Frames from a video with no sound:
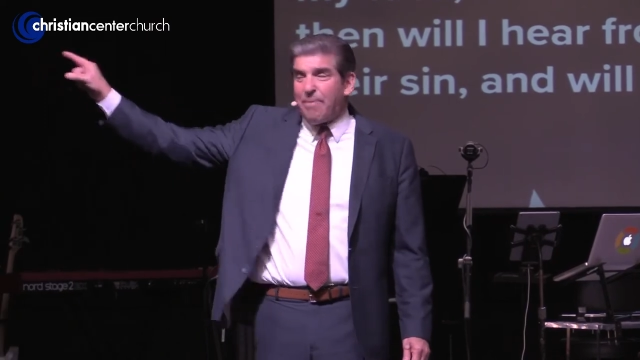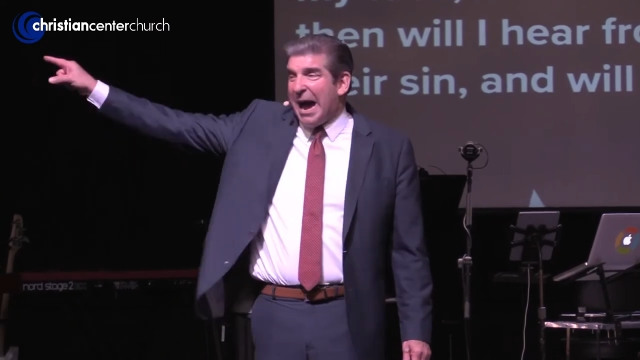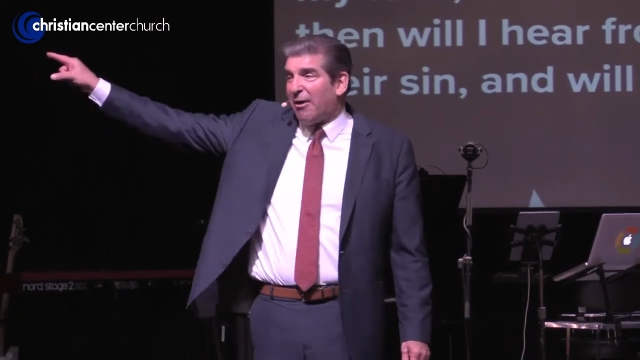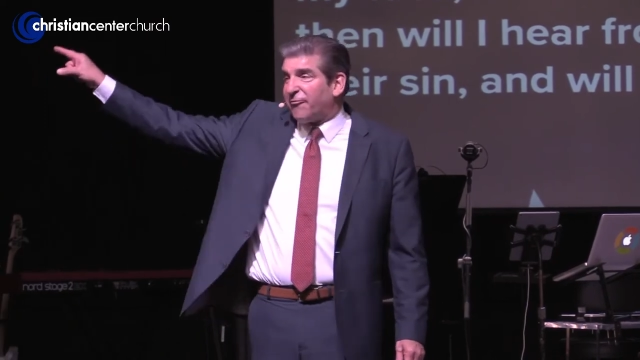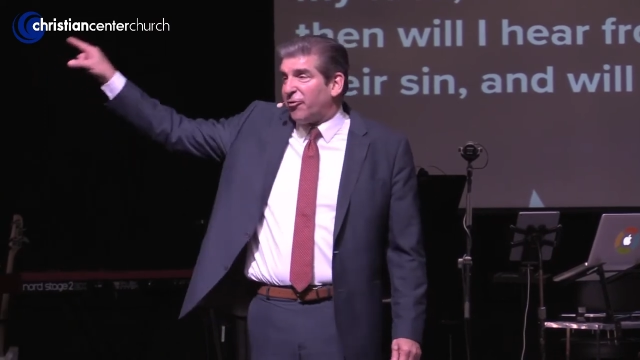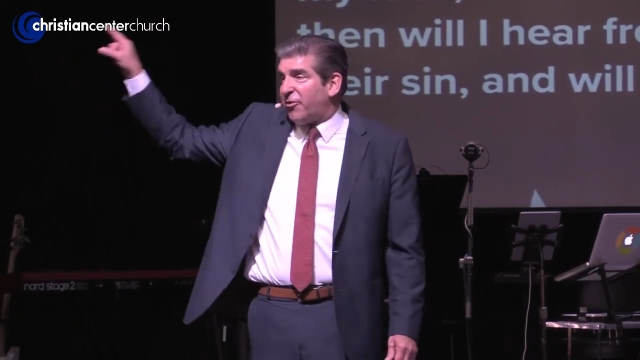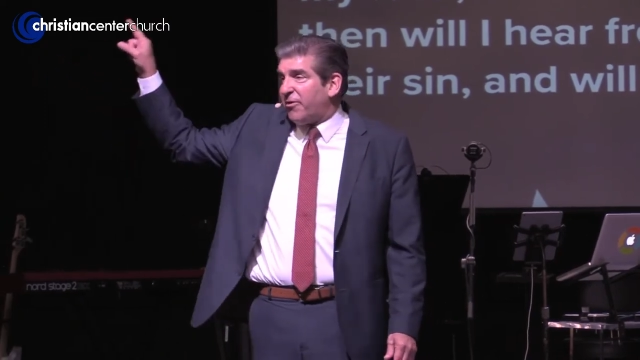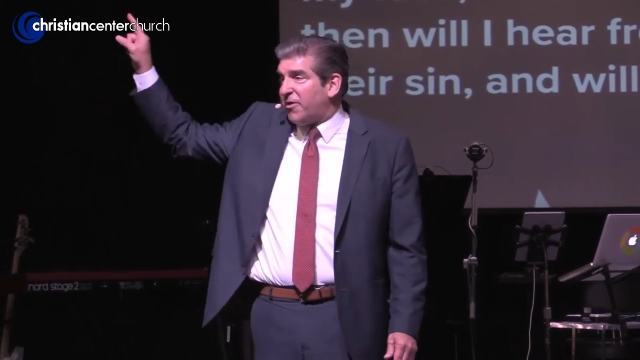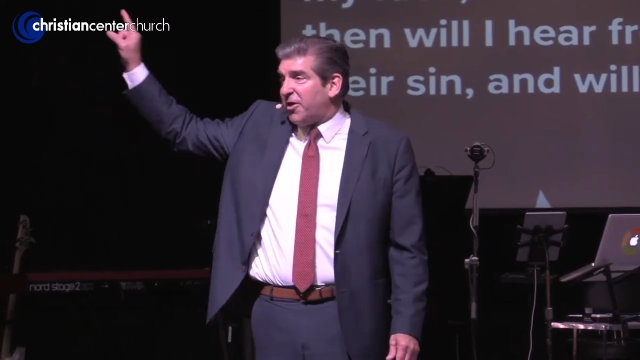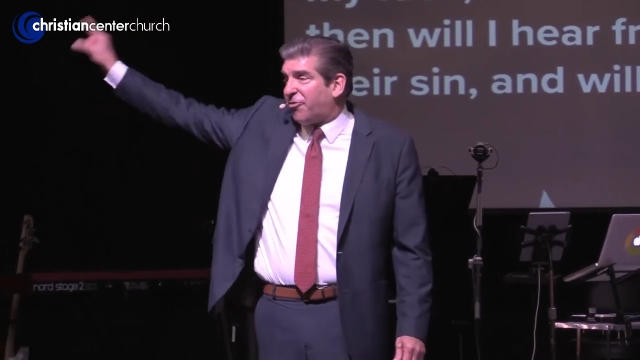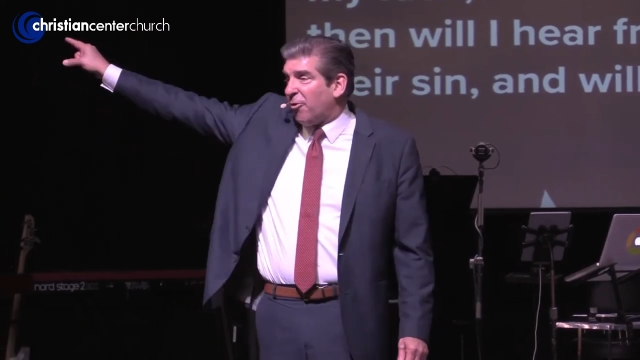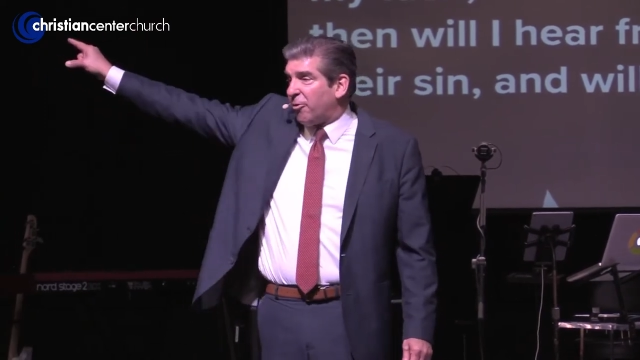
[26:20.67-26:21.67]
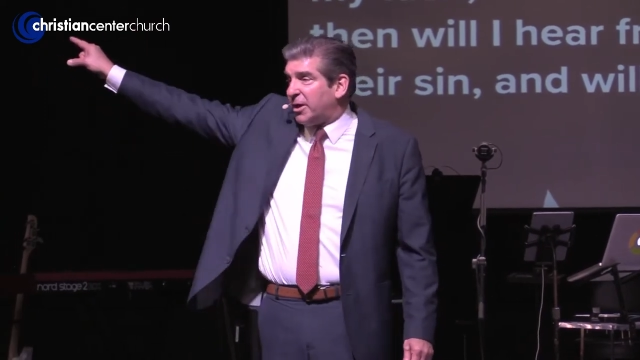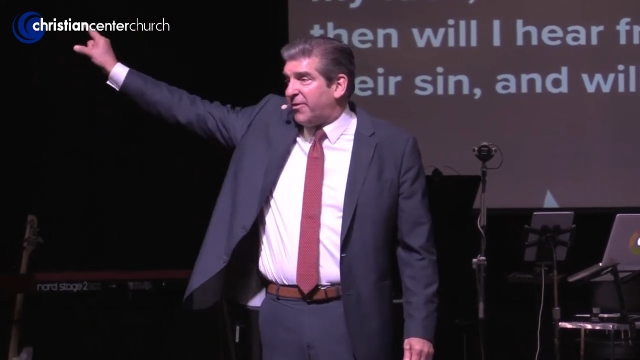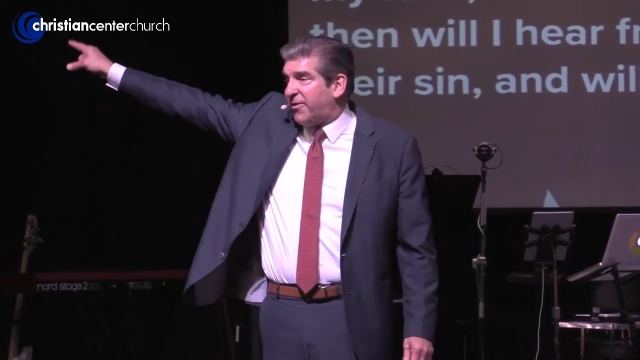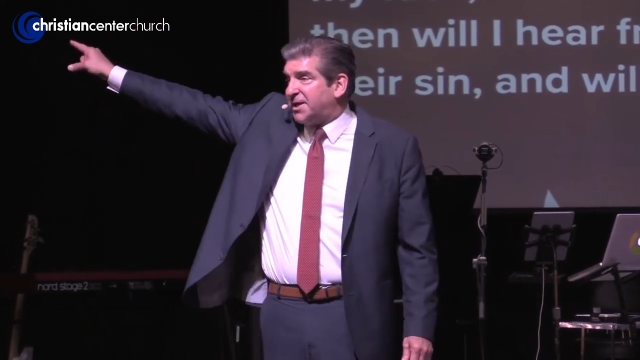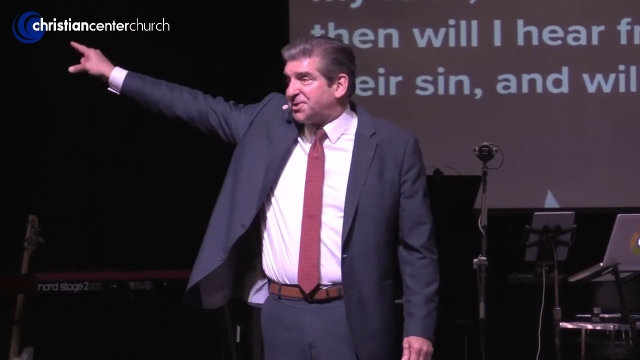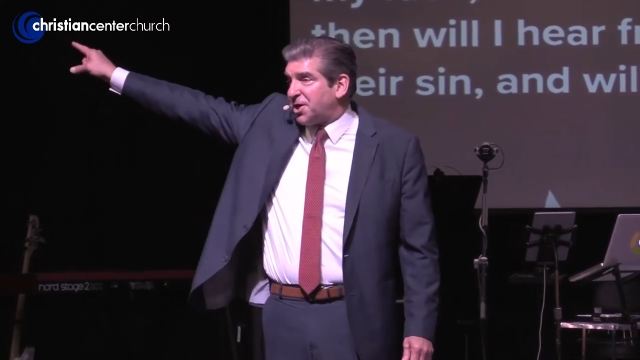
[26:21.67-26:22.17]
powerful than the authority
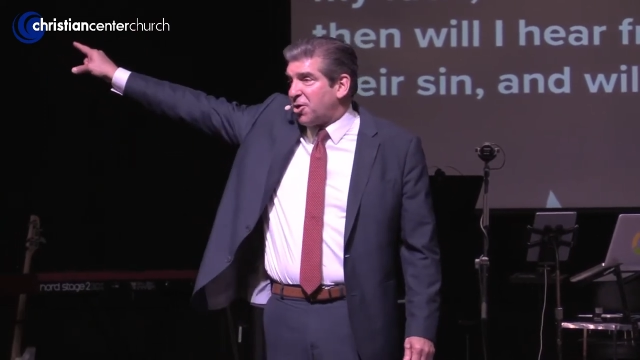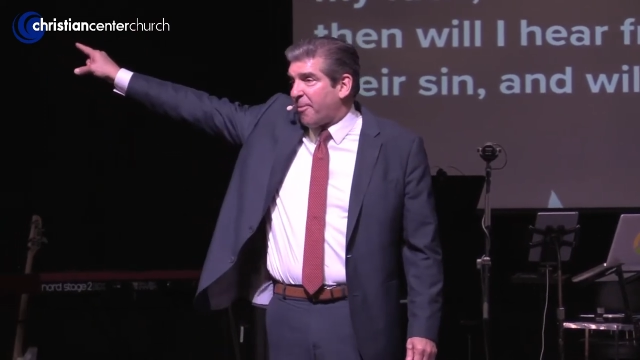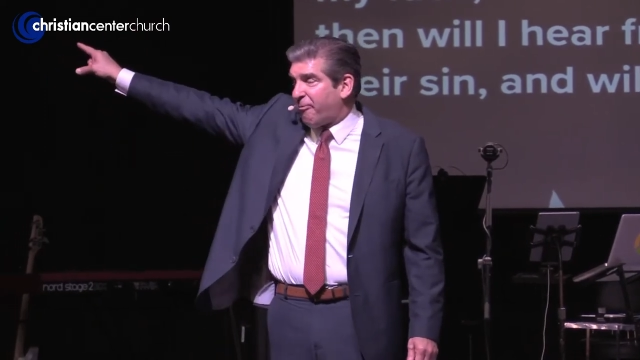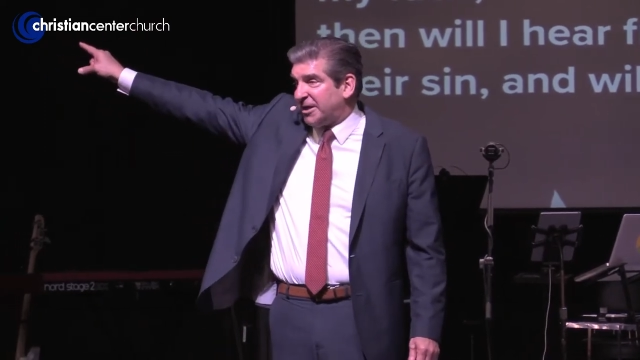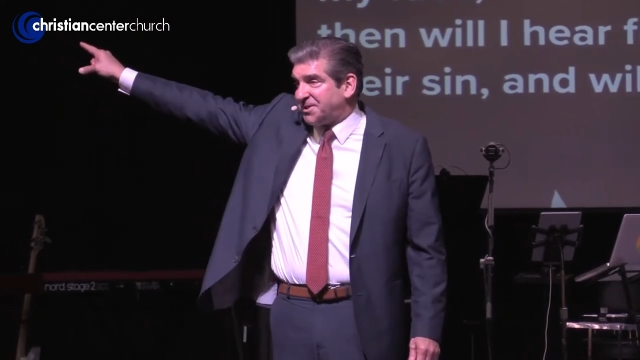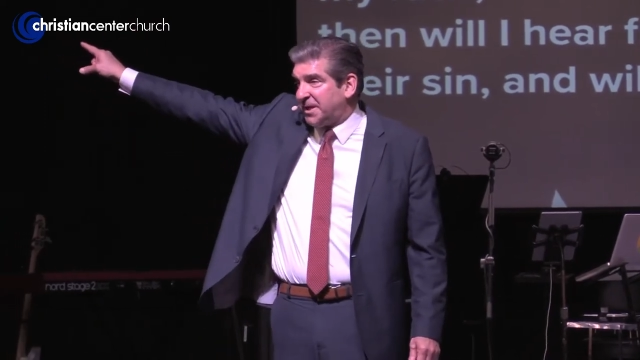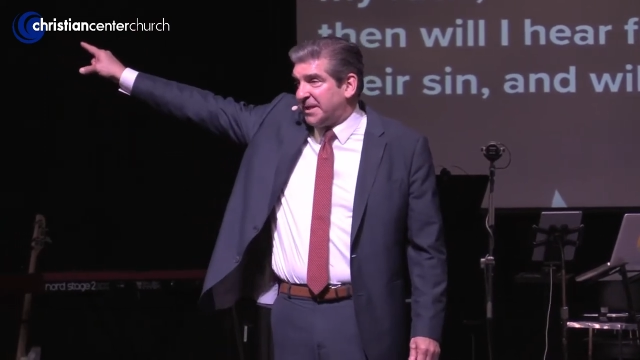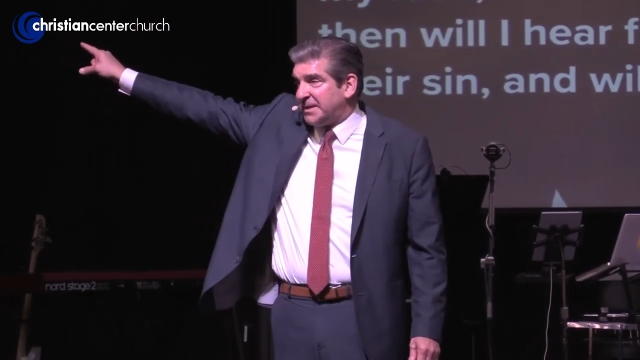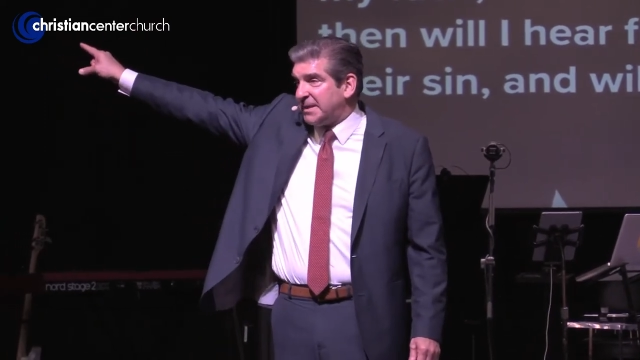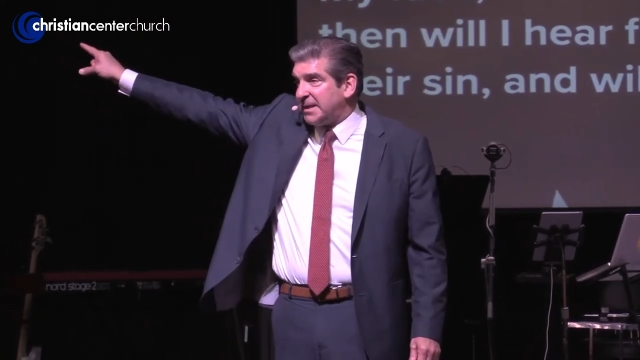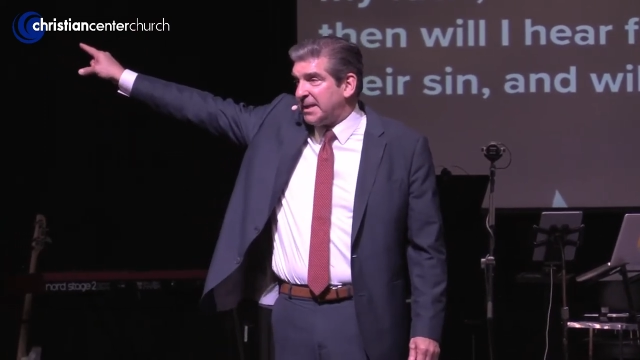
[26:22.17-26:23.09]
that is in our president.